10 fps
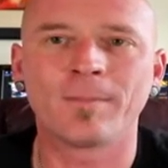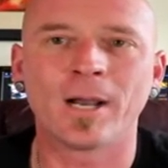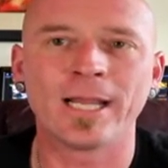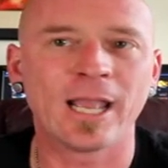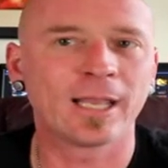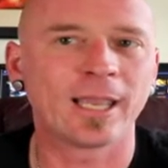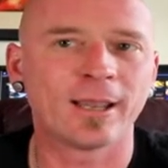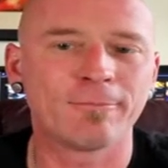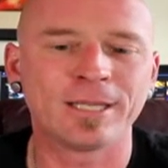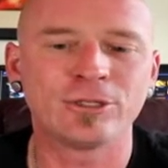but it
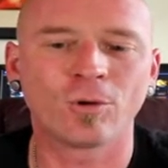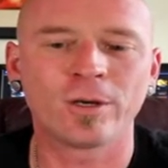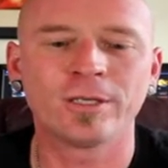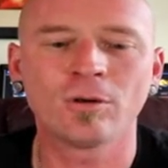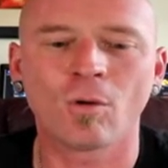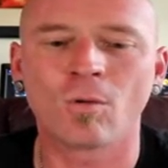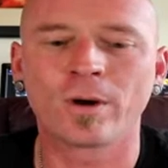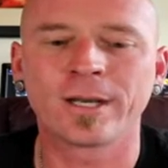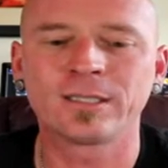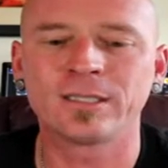can be shortened
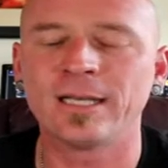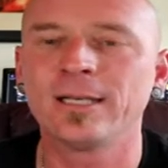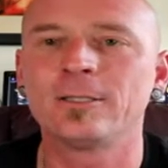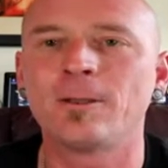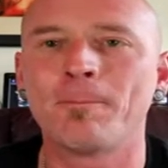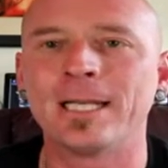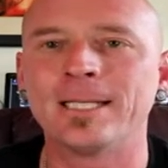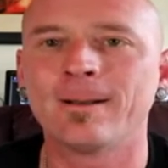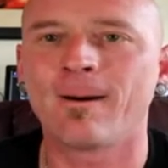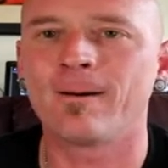or extended
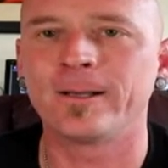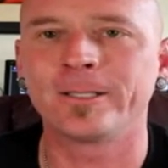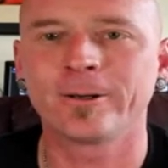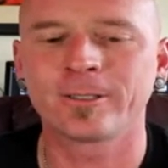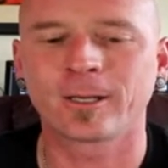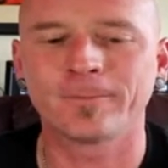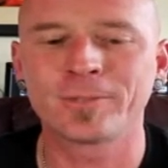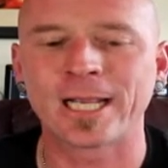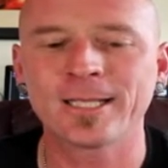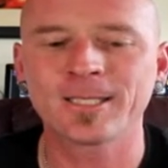depending on your
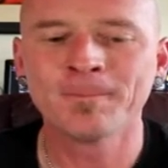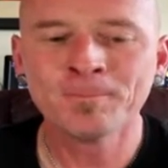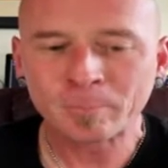circumstance.